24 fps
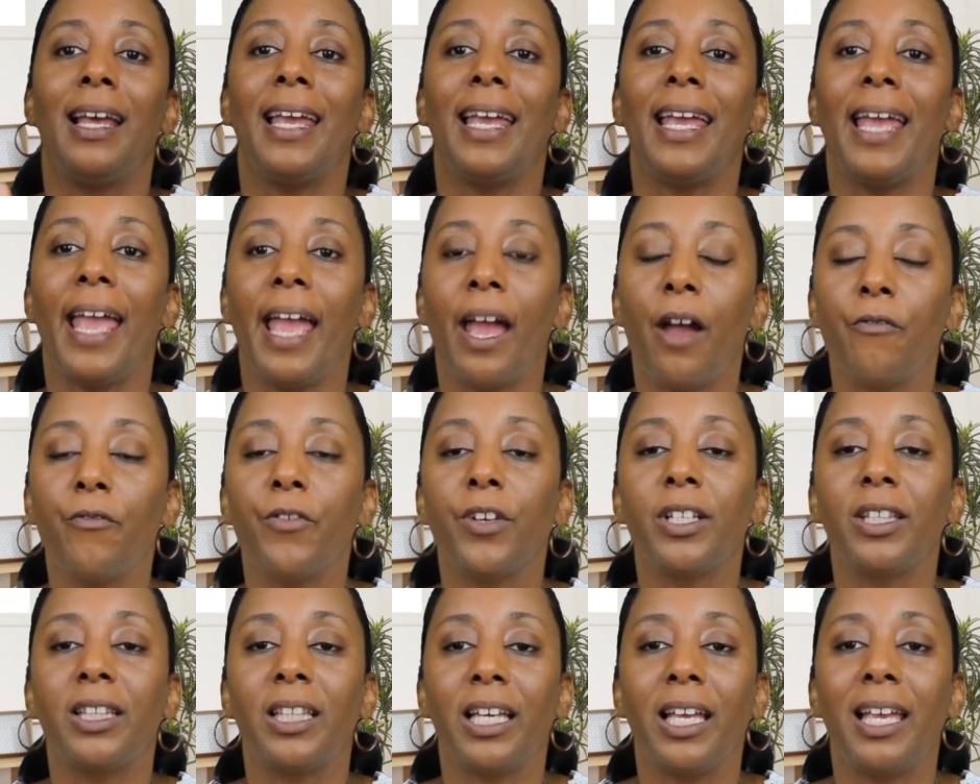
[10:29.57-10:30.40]

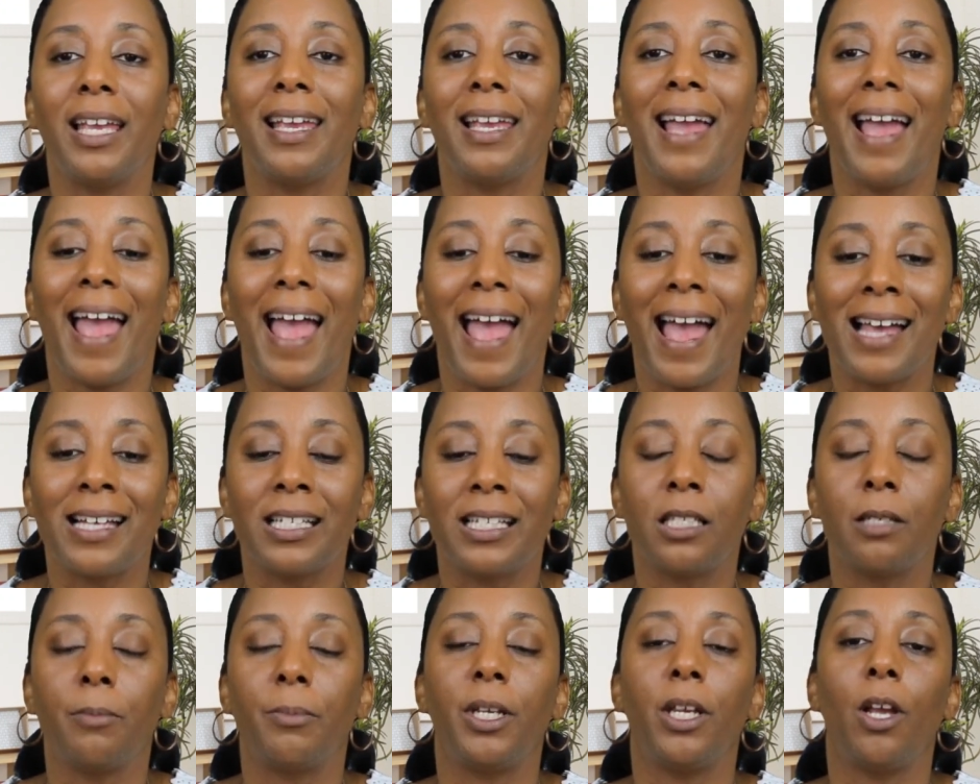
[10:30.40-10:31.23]
everything has
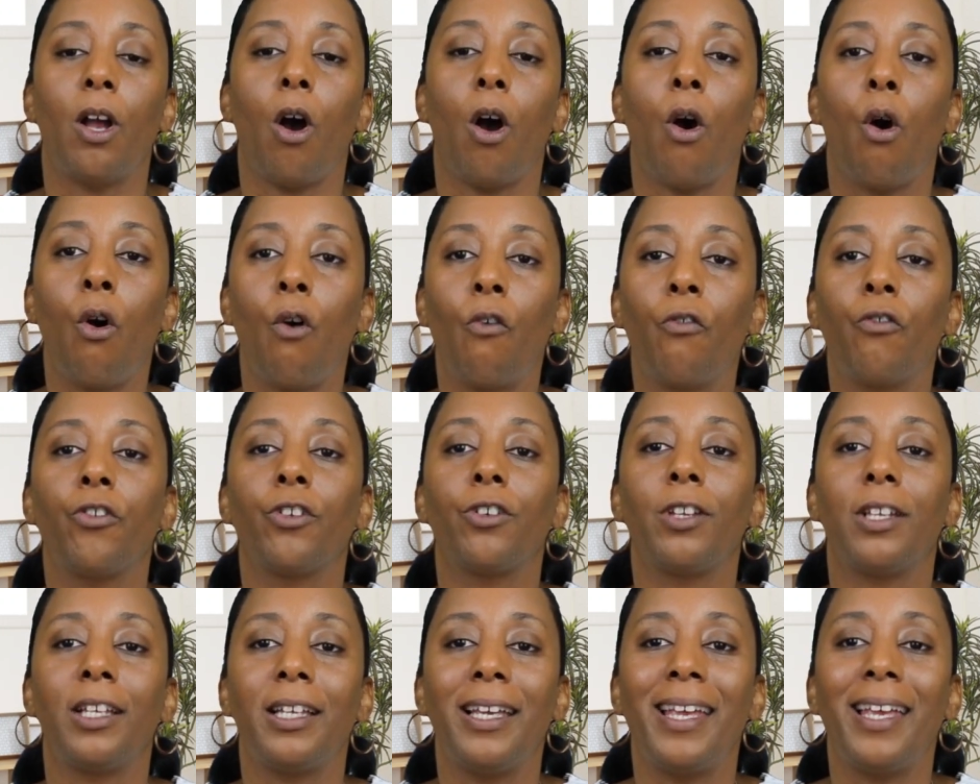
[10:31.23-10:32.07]
to be
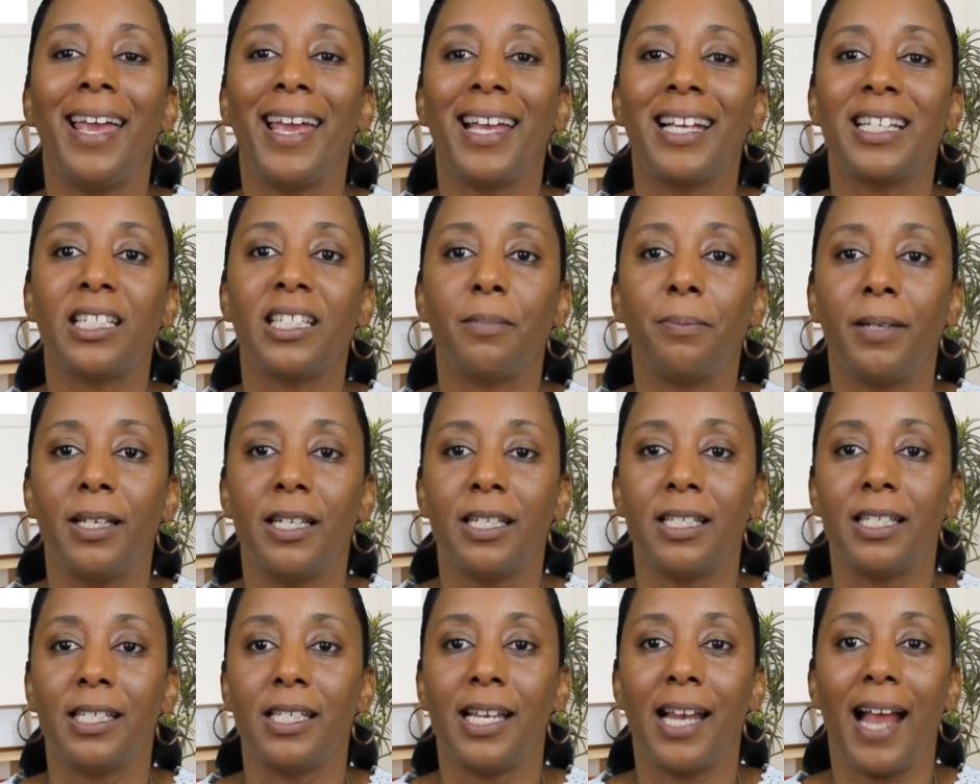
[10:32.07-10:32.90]
overly
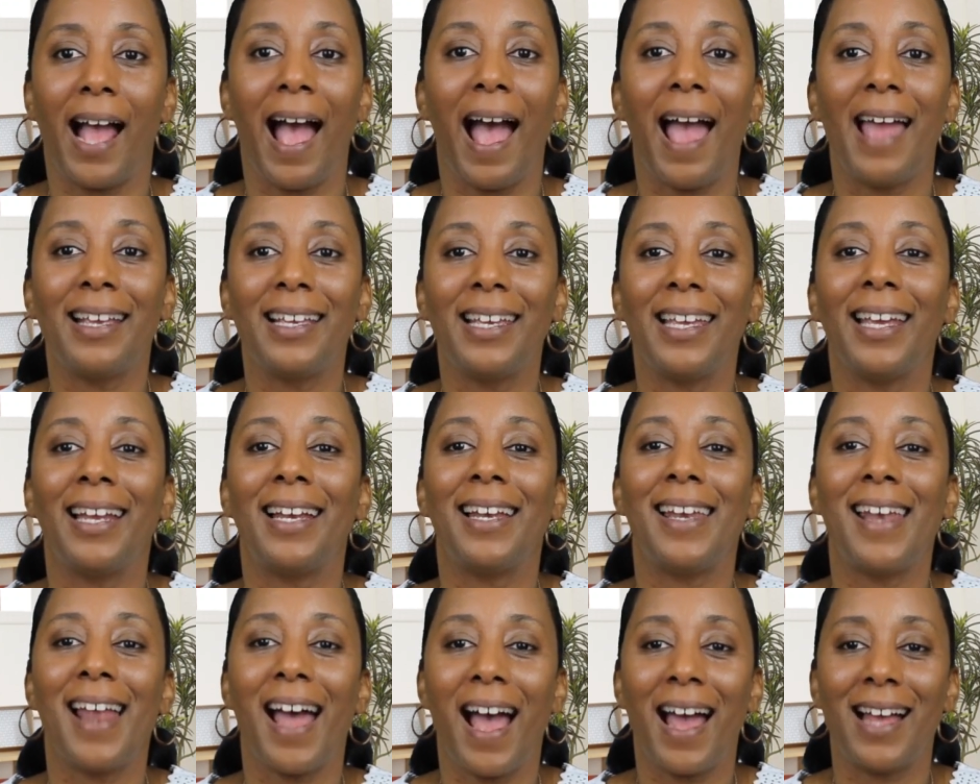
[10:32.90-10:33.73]
explicit. I
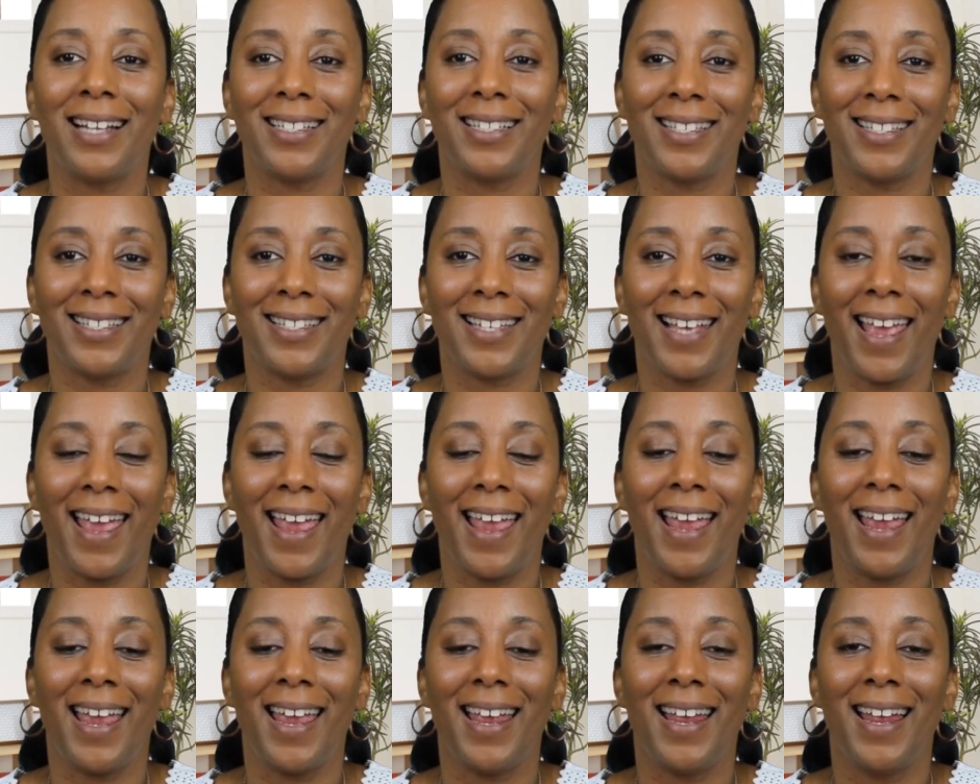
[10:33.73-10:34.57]
cannot
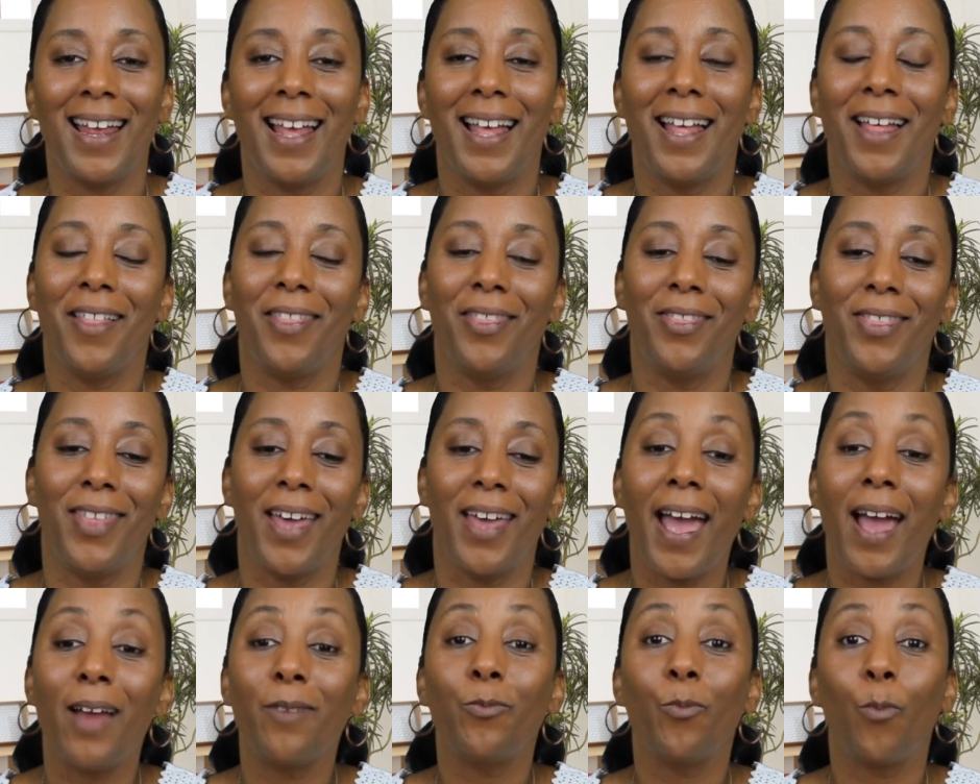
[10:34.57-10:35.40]
say
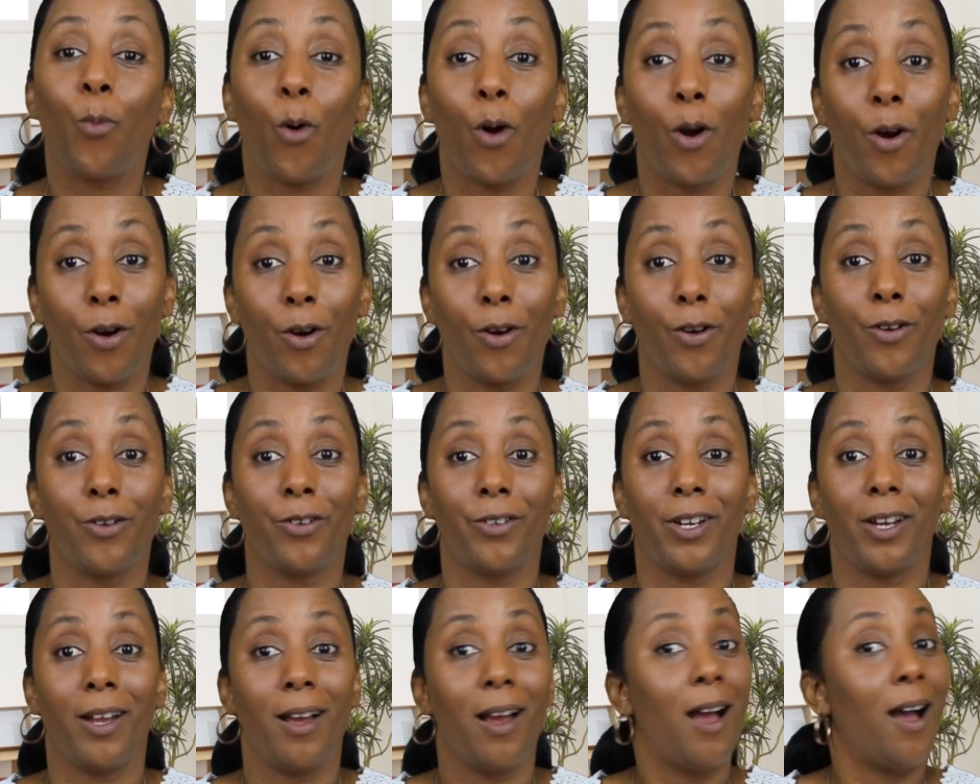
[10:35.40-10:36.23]
that word
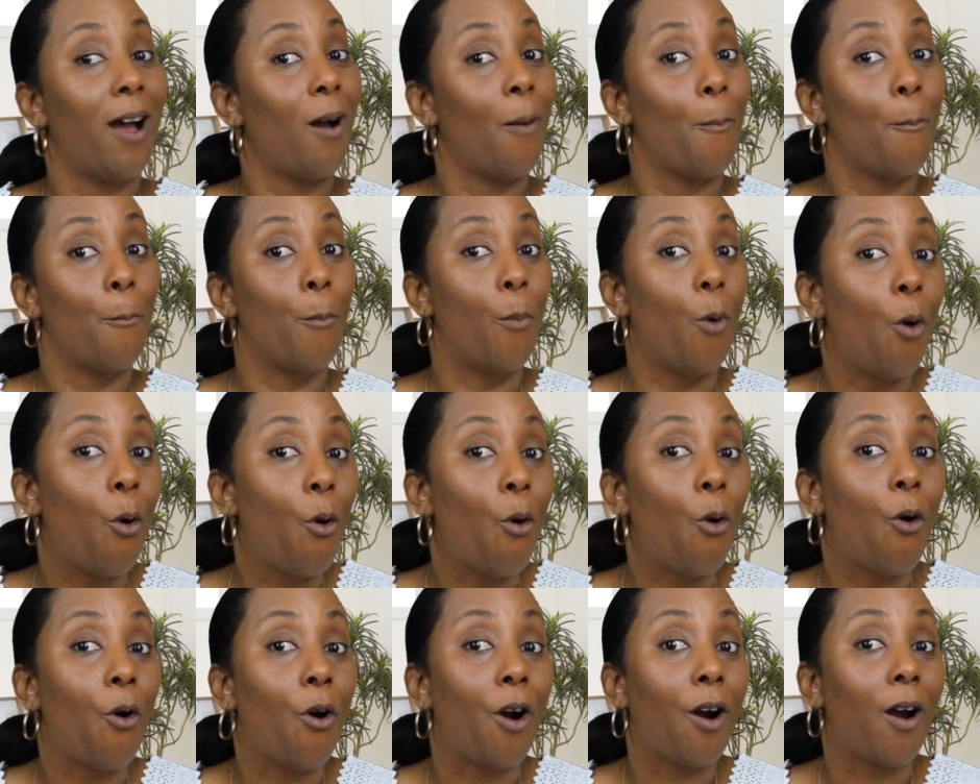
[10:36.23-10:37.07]

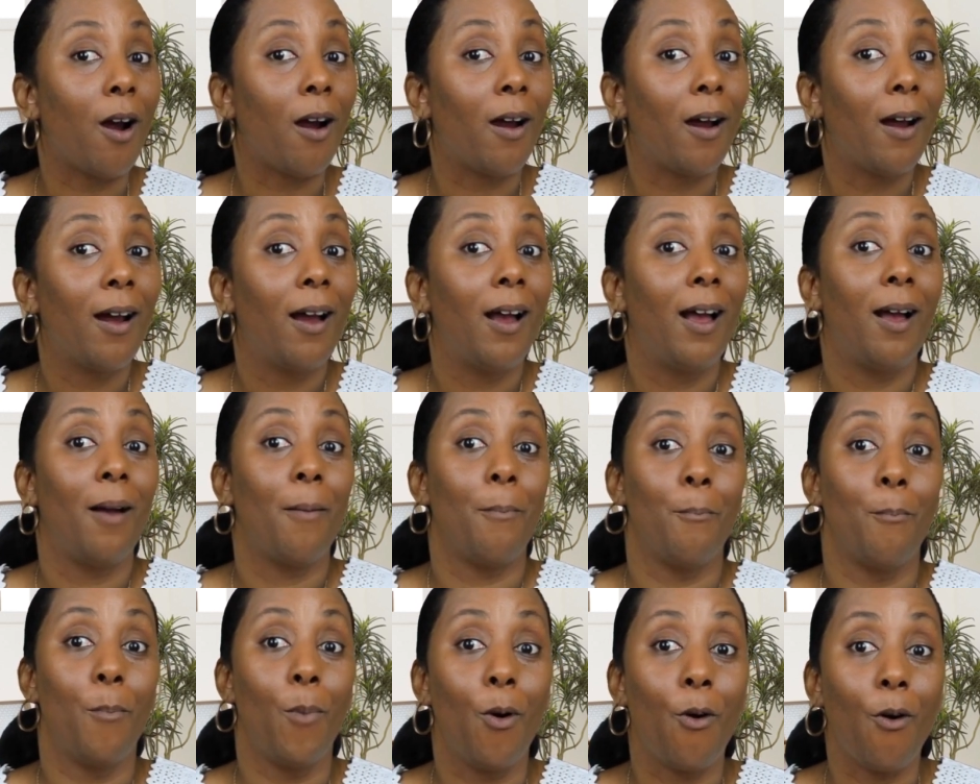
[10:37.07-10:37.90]
more,
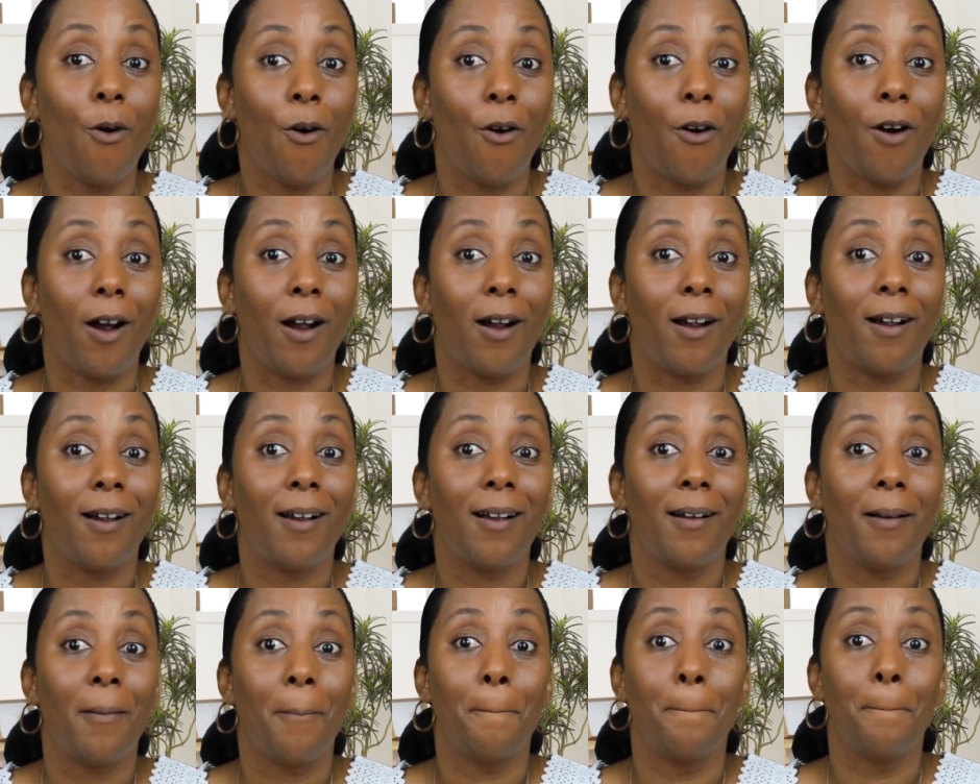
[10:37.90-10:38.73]
more,
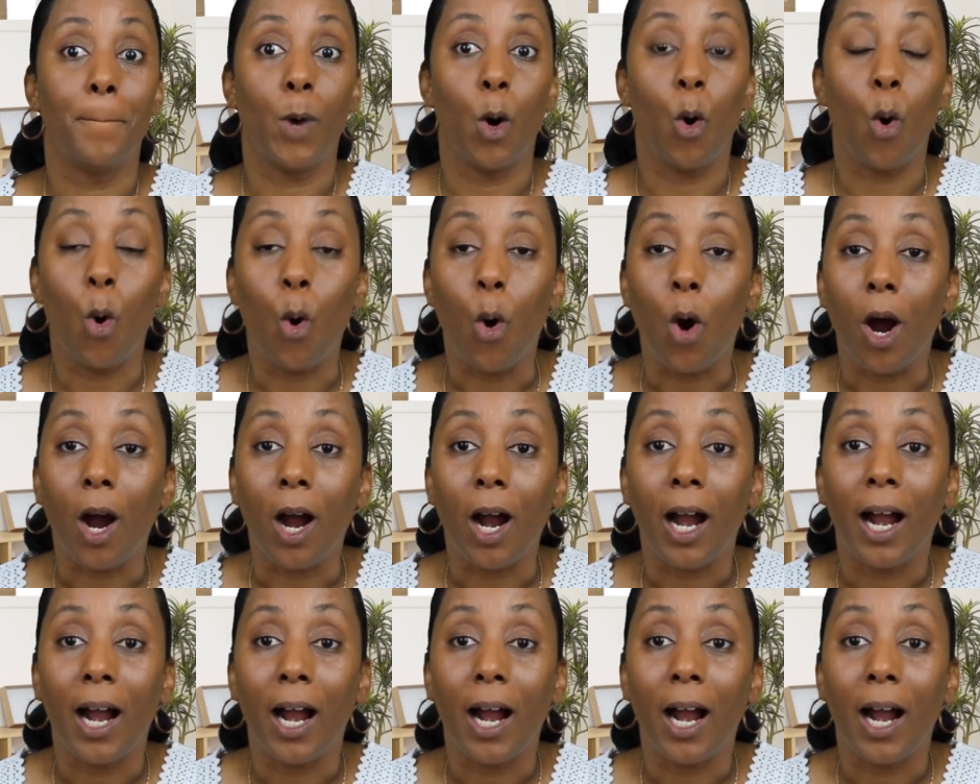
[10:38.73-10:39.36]
more.